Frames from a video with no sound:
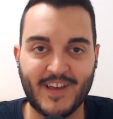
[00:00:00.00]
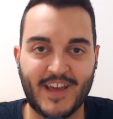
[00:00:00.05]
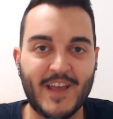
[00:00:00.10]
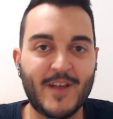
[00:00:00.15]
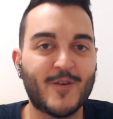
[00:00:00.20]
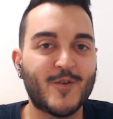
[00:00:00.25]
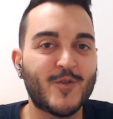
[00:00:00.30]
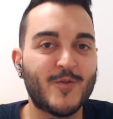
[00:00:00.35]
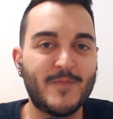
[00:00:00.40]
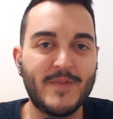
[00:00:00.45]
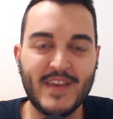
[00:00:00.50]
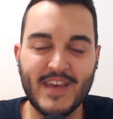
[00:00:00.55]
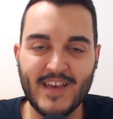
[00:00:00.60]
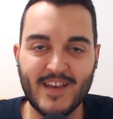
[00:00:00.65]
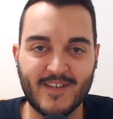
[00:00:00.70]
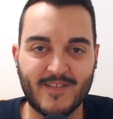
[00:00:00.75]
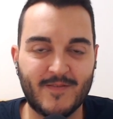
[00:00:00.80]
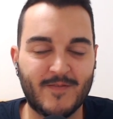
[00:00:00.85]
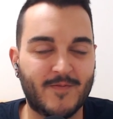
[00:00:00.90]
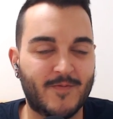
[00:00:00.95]
it could
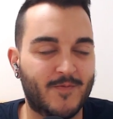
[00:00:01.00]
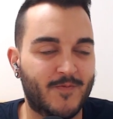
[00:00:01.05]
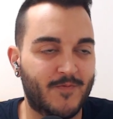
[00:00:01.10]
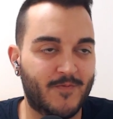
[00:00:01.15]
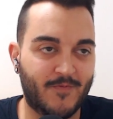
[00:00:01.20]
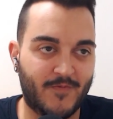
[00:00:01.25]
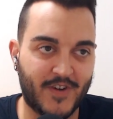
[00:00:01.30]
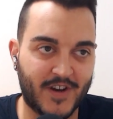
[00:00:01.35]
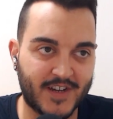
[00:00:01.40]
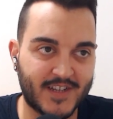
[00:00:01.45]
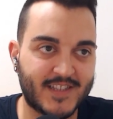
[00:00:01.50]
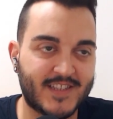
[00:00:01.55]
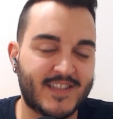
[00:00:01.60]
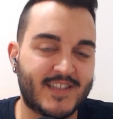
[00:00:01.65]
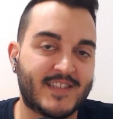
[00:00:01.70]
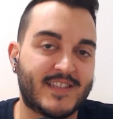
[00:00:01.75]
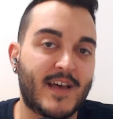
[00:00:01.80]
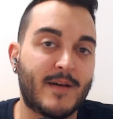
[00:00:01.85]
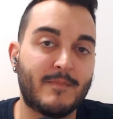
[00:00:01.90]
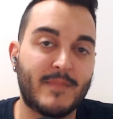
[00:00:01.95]
be
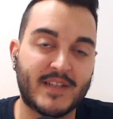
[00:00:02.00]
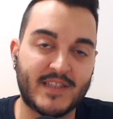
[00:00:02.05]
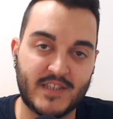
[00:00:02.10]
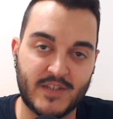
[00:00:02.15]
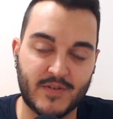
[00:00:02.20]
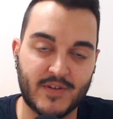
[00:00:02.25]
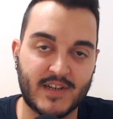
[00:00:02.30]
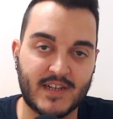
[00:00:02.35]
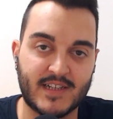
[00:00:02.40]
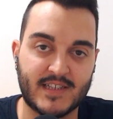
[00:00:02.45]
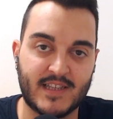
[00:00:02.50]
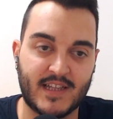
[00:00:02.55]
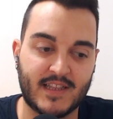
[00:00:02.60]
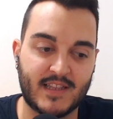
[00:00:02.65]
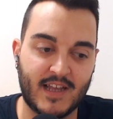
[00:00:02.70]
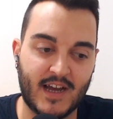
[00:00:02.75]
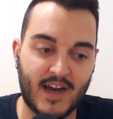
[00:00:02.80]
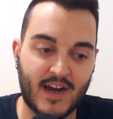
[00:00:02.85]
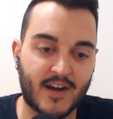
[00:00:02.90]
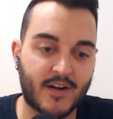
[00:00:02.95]
first some materials
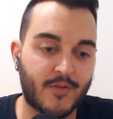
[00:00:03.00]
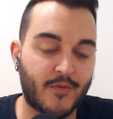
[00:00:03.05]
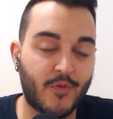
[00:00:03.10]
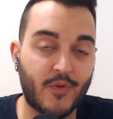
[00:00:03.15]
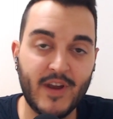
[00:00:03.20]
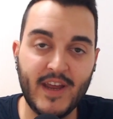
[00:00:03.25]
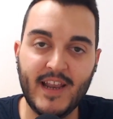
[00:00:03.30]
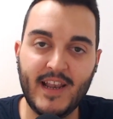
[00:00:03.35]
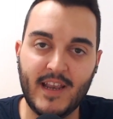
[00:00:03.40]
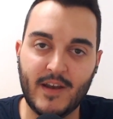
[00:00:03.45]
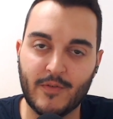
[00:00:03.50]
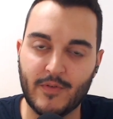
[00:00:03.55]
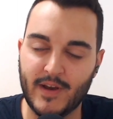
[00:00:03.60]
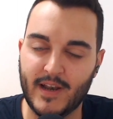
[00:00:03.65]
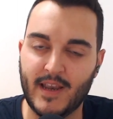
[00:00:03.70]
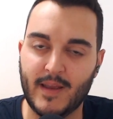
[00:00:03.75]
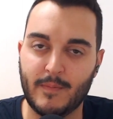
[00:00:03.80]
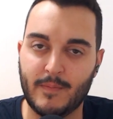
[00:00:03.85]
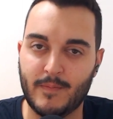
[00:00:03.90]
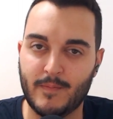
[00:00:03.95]
that are really,
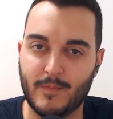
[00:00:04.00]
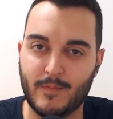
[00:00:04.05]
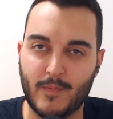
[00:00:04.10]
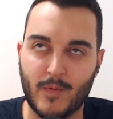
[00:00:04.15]
really